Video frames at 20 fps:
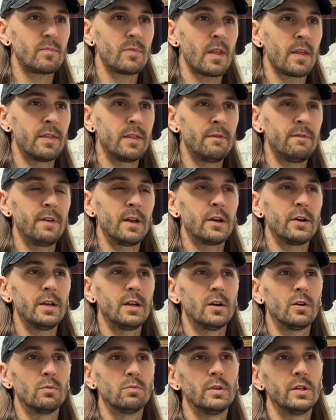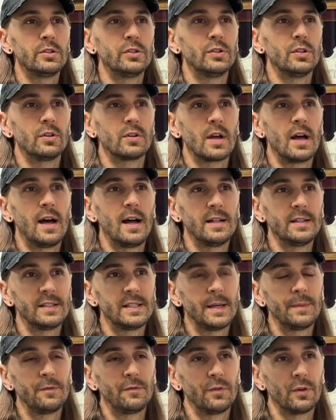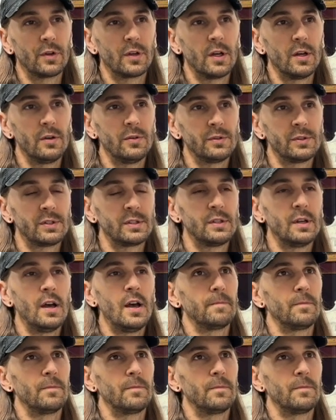The very original concept for ghosts,